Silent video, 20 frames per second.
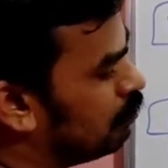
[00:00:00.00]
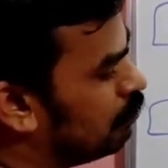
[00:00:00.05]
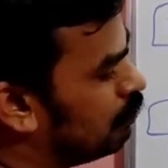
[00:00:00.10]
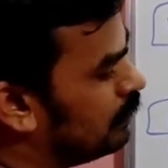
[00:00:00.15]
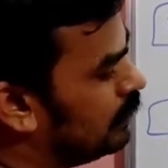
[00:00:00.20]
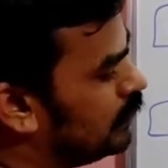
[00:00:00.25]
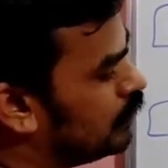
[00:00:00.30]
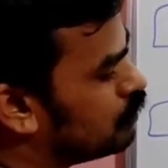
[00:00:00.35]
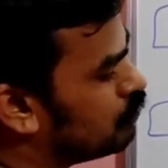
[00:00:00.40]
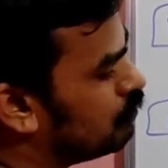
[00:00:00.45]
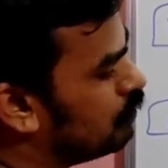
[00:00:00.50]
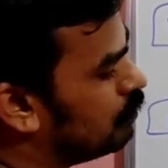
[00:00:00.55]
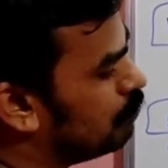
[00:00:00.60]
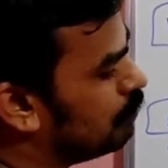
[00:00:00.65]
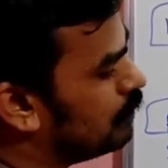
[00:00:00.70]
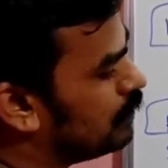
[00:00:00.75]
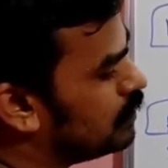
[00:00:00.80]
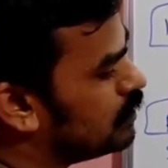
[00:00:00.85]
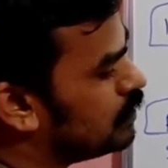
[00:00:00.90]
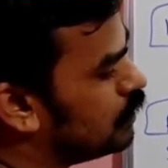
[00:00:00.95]
minus
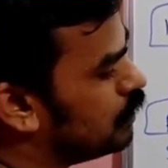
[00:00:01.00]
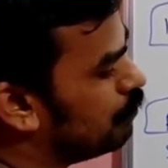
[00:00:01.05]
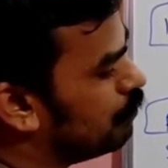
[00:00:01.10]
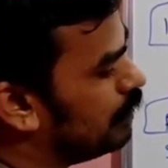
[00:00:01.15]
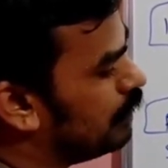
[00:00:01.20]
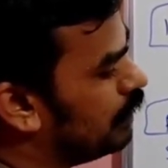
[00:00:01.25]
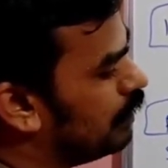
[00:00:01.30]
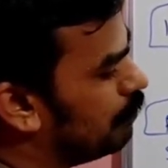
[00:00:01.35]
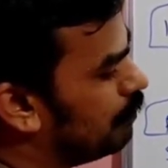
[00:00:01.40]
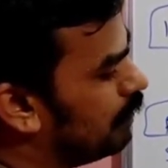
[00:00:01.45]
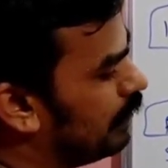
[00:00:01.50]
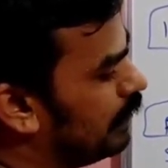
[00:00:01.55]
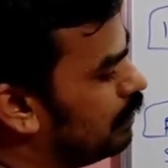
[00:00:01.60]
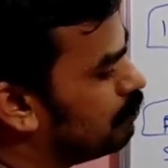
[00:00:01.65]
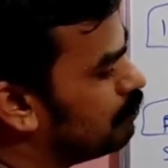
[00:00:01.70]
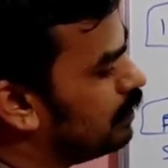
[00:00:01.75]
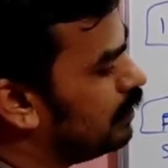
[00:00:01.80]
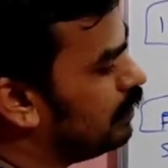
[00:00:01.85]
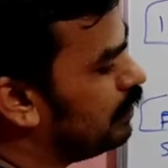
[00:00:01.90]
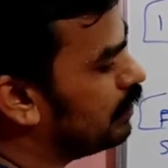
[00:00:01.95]
1 plus j omega. Am I
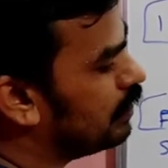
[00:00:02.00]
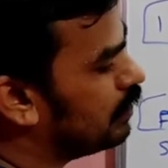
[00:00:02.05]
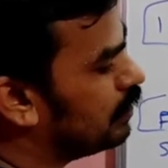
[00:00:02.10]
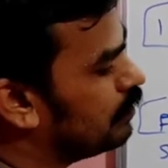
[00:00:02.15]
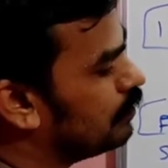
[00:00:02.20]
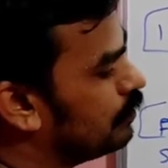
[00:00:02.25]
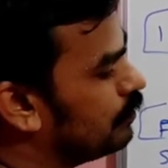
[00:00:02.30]
right, my dear?